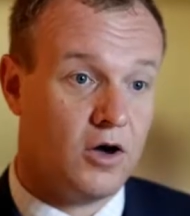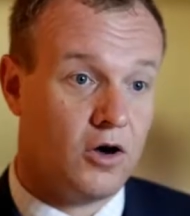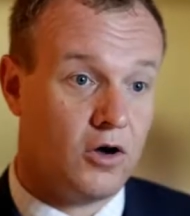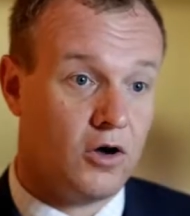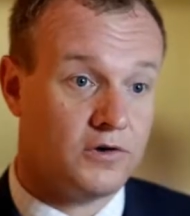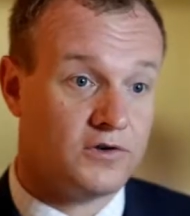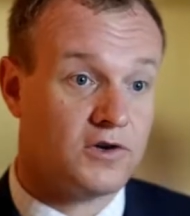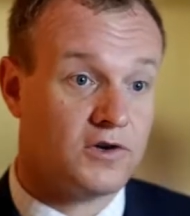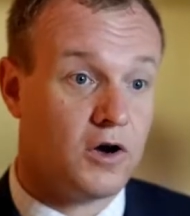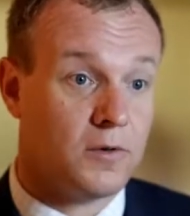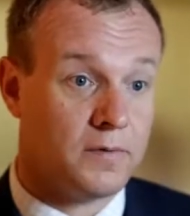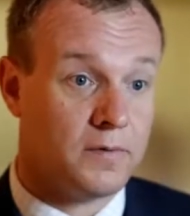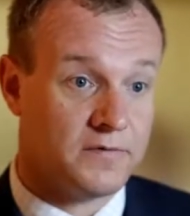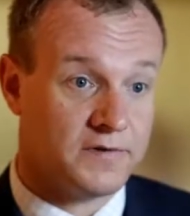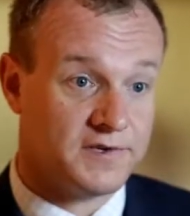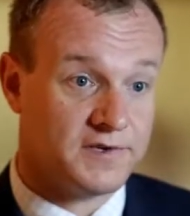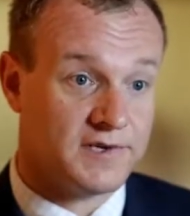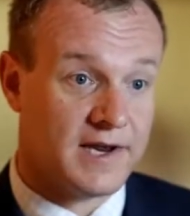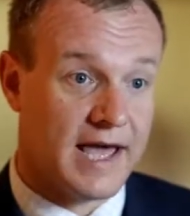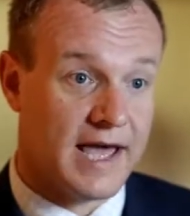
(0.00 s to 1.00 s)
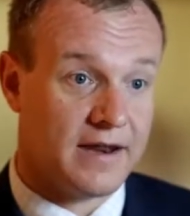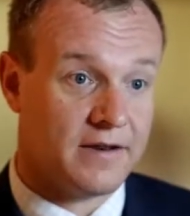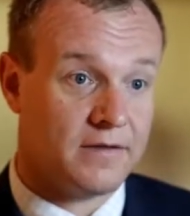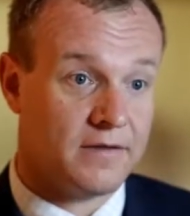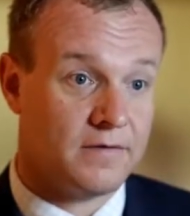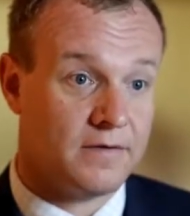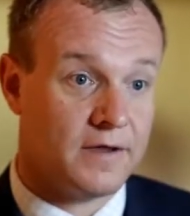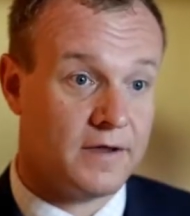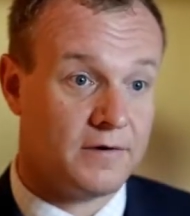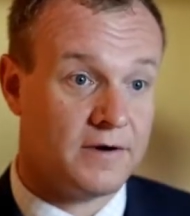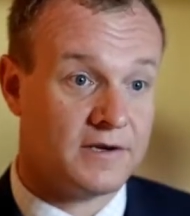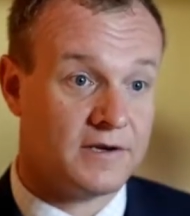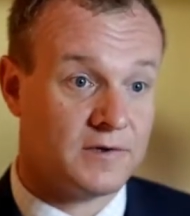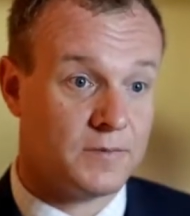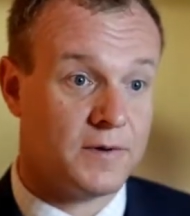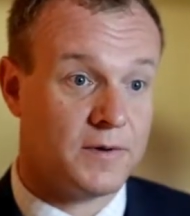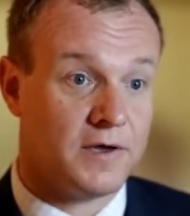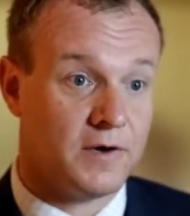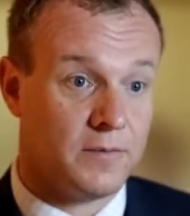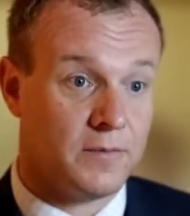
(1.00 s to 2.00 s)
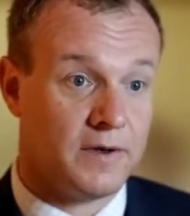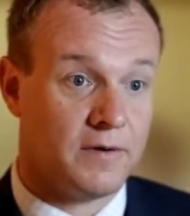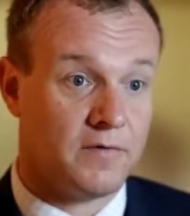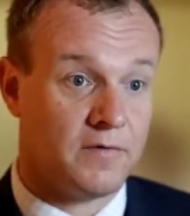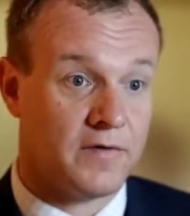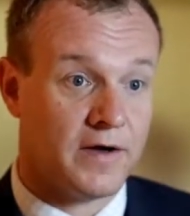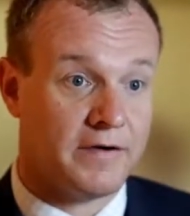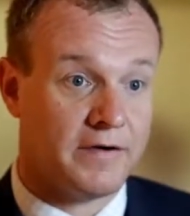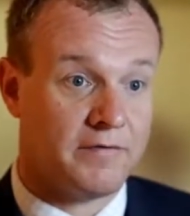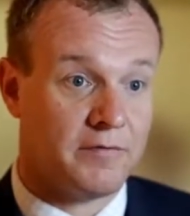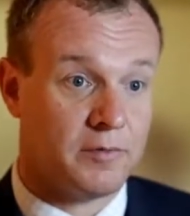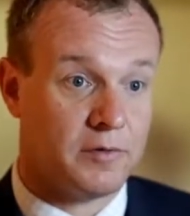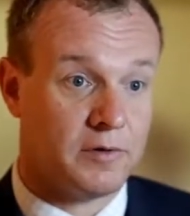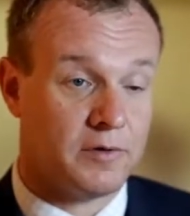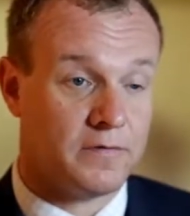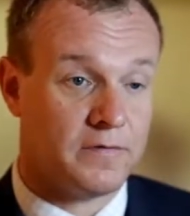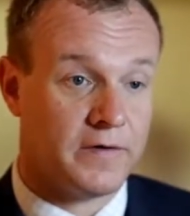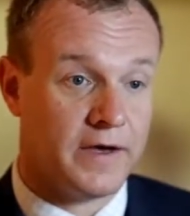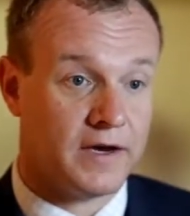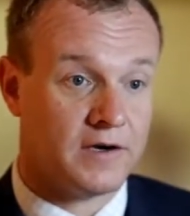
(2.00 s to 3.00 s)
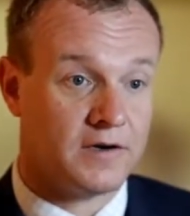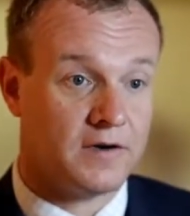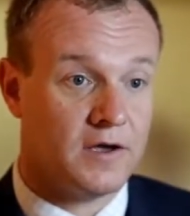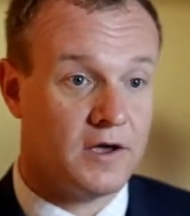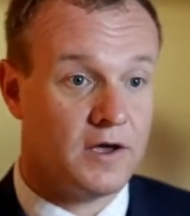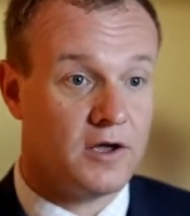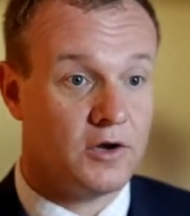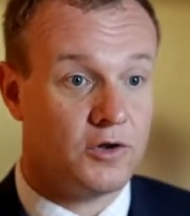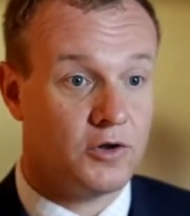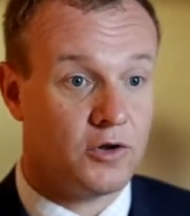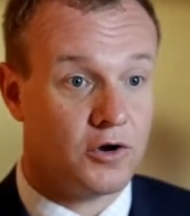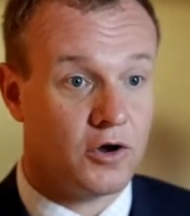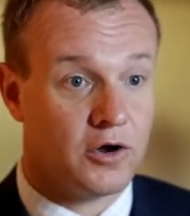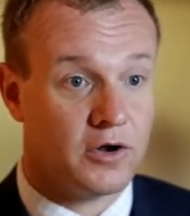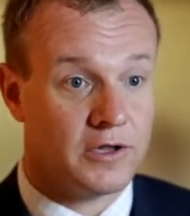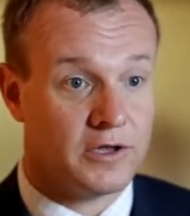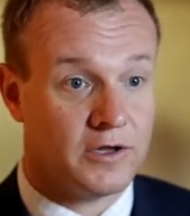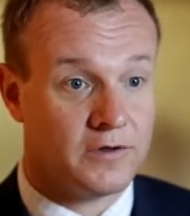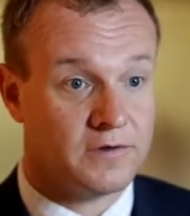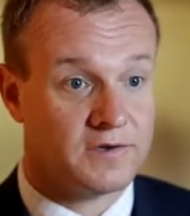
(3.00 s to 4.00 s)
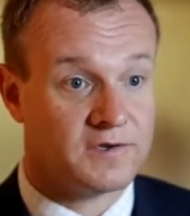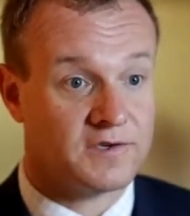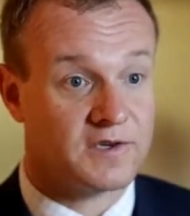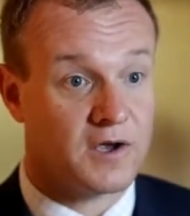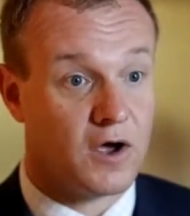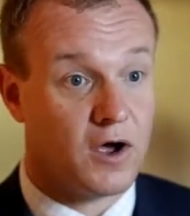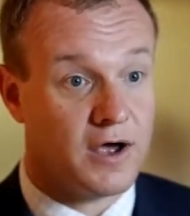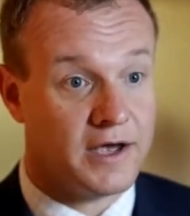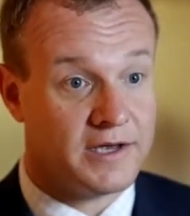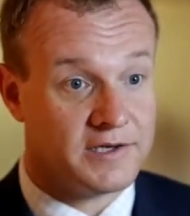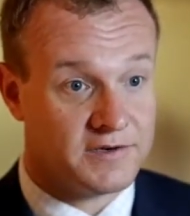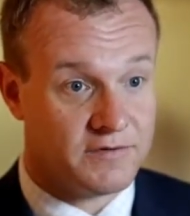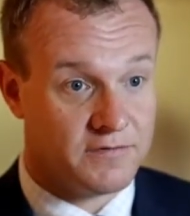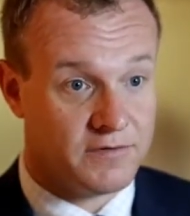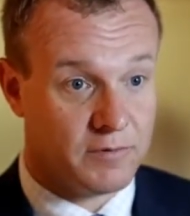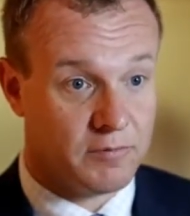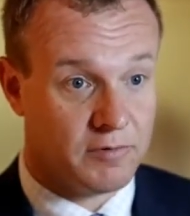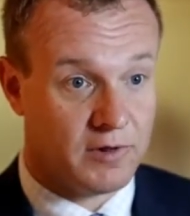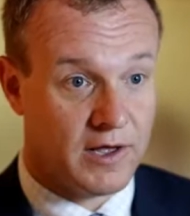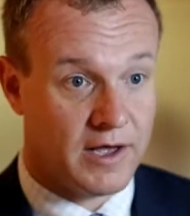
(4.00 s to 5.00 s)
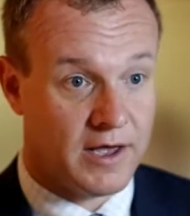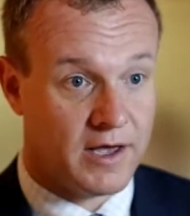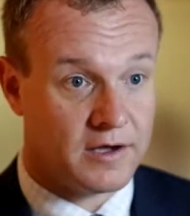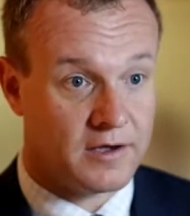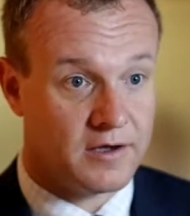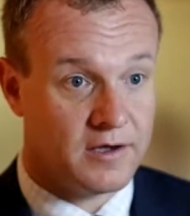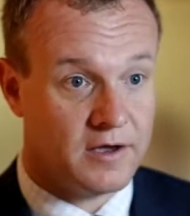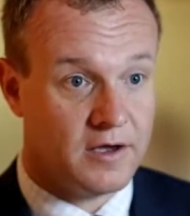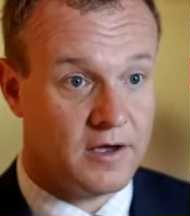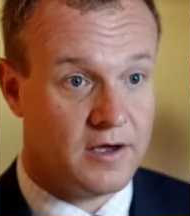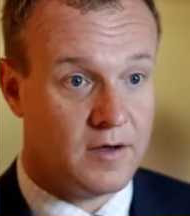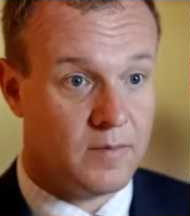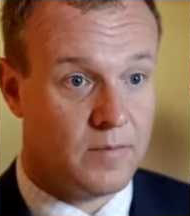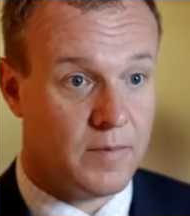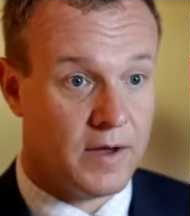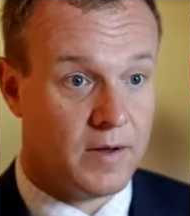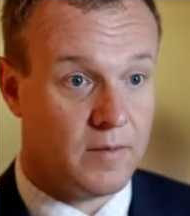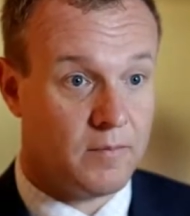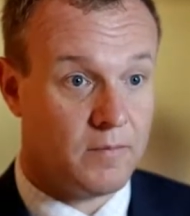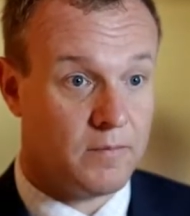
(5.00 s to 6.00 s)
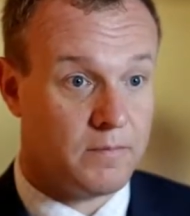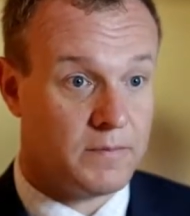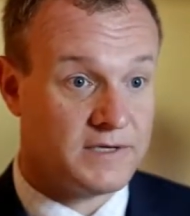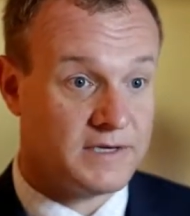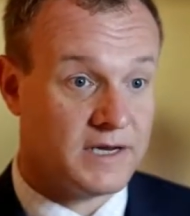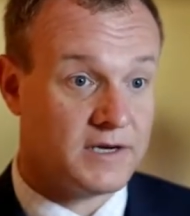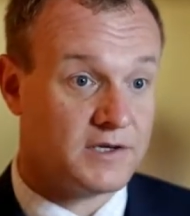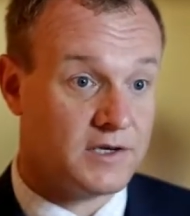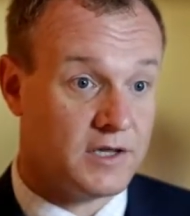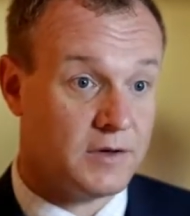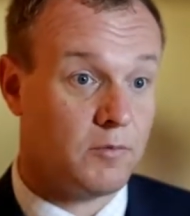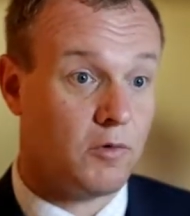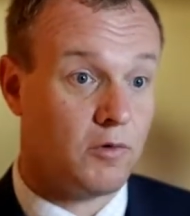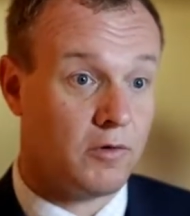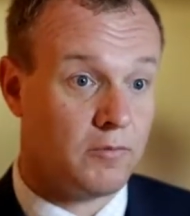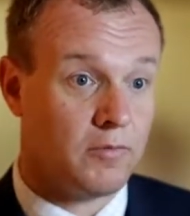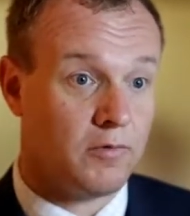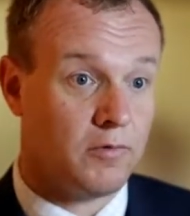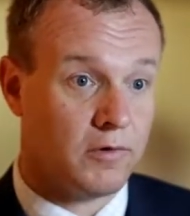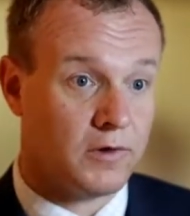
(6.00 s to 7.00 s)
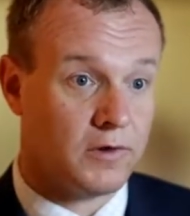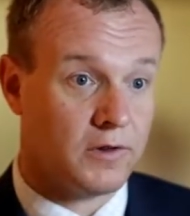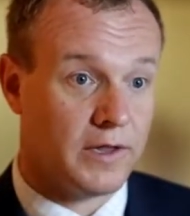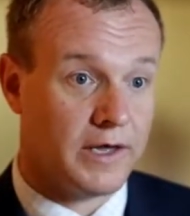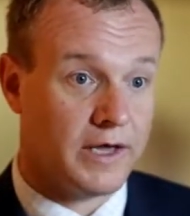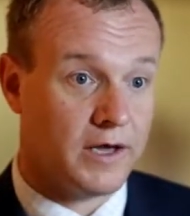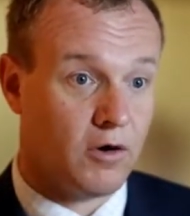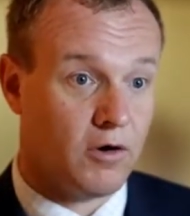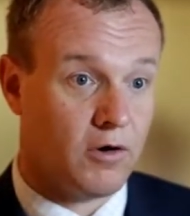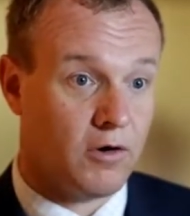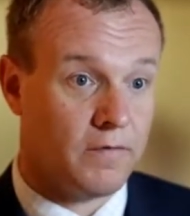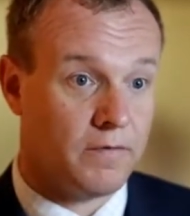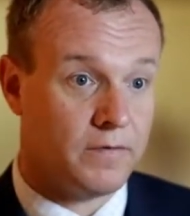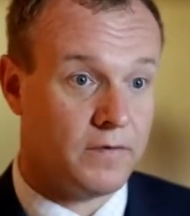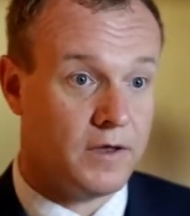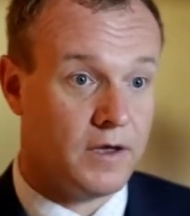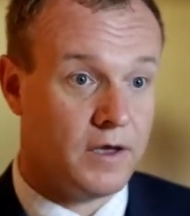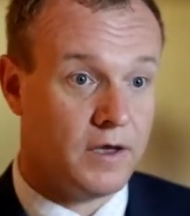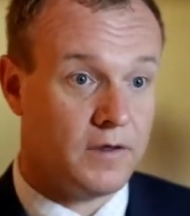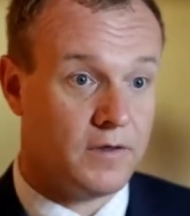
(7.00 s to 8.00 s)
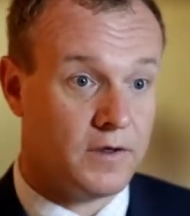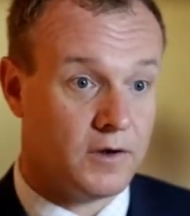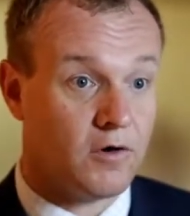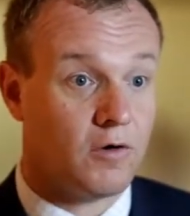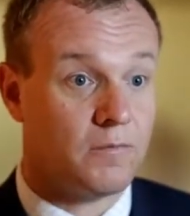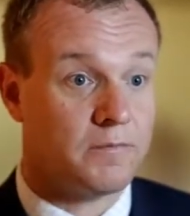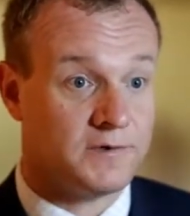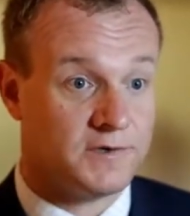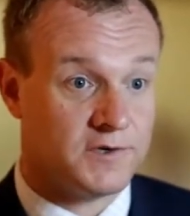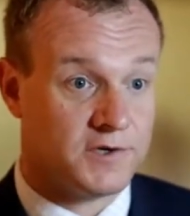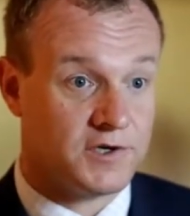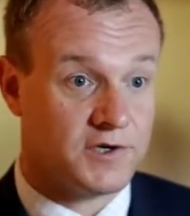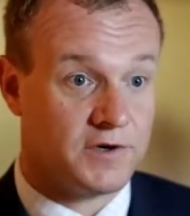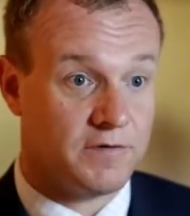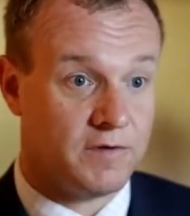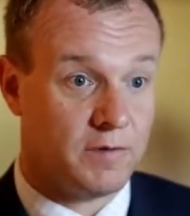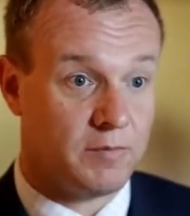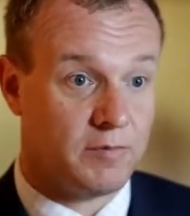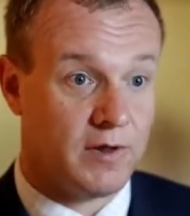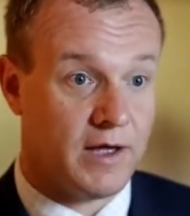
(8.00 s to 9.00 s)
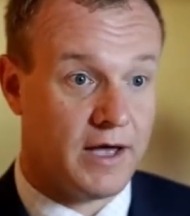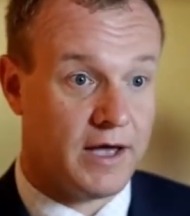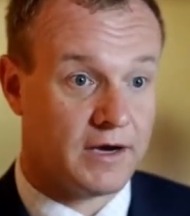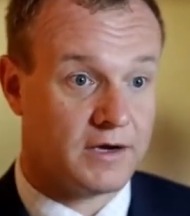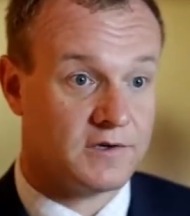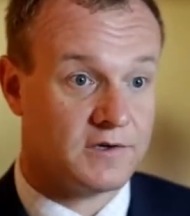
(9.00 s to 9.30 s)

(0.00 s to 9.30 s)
on top of a statin, there does appear to be a favourable effect, not only on the size of the plaque, but potentially more importantly on the composition of the plaque.